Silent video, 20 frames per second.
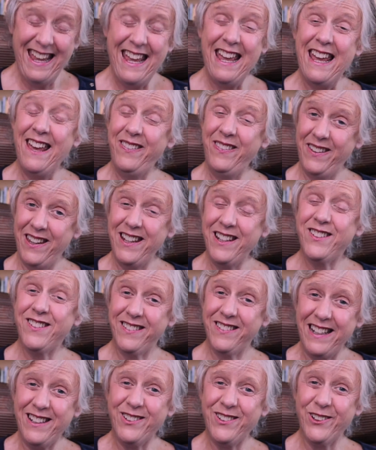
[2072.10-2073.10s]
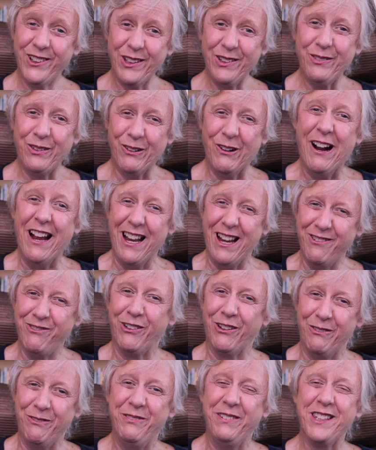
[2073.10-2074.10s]
And they took him away
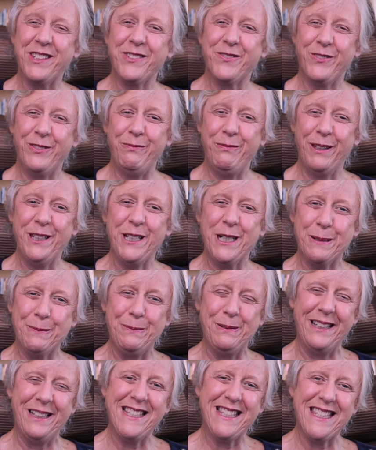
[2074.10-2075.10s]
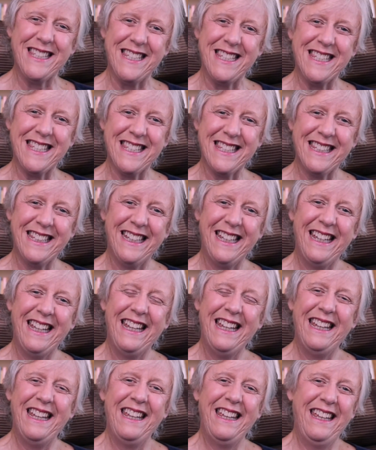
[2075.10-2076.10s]
from his familiar places.
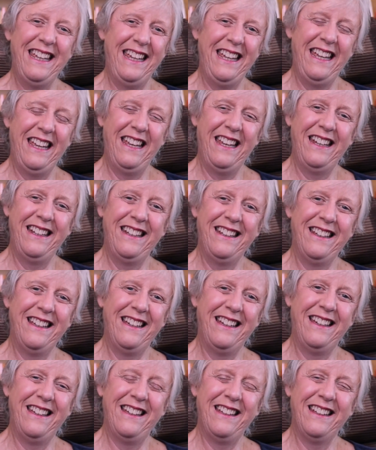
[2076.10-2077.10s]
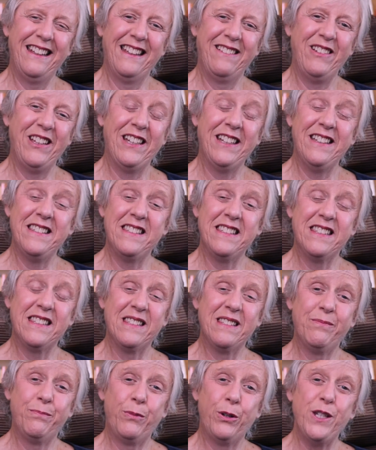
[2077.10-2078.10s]
And
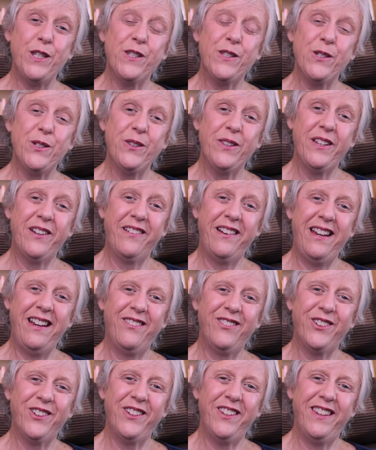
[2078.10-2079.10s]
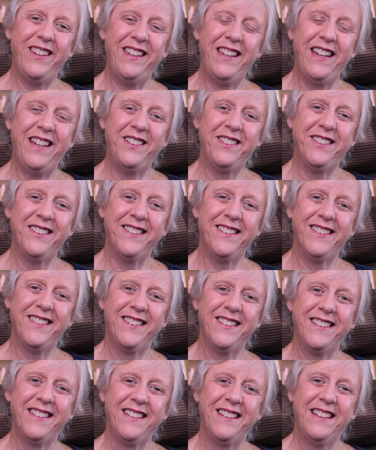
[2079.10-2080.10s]
because pretty soon thereafter he had to
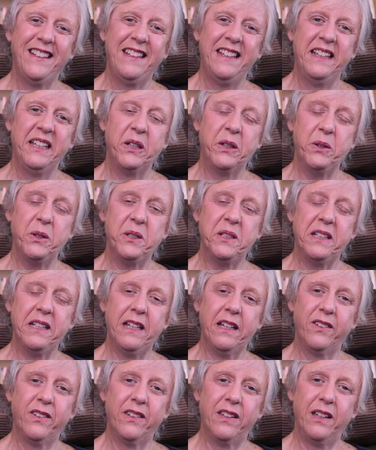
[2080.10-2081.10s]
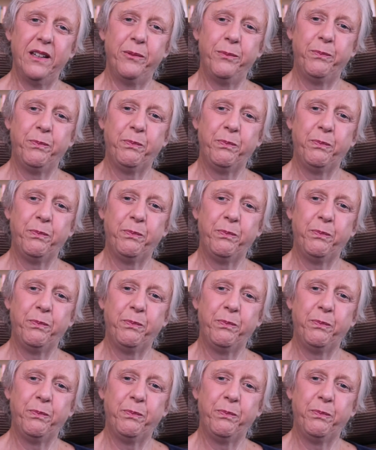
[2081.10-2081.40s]
go into exile.